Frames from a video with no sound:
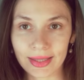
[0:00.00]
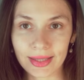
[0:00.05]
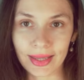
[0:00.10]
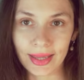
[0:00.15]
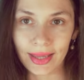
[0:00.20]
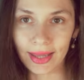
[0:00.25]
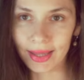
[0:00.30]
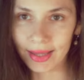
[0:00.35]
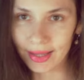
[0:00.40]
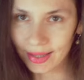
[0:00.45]

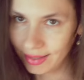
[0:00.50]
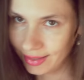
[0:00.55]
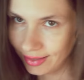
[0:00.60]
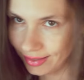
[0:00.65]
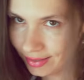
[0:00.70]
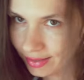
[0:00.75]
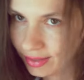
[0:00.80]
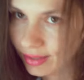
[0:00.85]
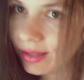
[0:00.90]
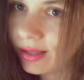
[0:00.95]

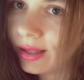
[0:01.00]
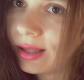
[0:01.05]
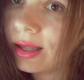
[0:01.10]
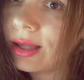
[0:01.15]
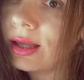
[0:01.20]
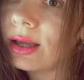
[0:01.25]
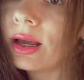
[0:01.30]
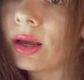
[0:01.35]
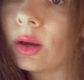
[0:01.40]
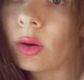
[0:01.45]
Yeah,
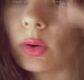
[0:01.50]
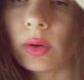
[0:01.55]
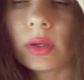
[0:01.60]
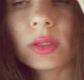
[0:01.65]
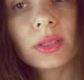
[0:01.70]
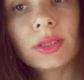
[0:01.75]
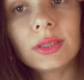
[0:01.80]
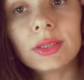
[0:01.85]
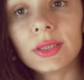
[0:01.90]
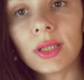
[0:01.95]

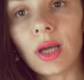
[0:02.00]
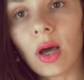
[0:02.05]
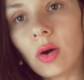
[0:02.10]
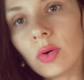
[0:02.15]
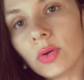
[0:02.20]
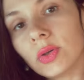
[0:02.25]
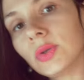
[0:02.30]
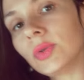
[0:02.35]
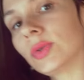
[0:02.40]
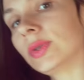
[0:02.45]

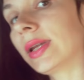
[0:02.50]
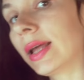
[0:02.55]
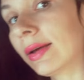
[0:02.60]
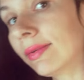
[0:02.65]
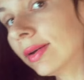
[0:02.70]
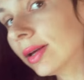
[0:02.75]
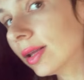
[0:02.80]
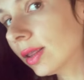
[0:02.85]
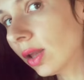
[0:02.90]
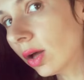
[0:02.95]
so you're
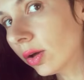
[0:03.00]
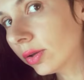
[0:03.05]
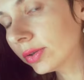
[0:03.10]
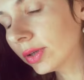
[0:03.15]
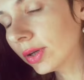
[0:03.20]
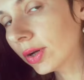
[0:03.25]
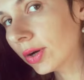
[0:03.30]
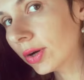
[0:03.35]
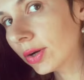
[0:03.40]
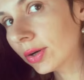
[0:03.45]
never
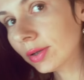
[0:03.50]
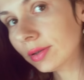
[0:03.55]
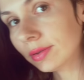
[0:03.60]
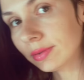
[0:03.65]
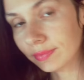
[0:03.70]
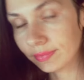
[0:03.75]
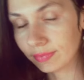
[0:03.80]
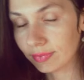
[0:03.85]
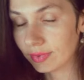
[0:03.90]
alone, girl.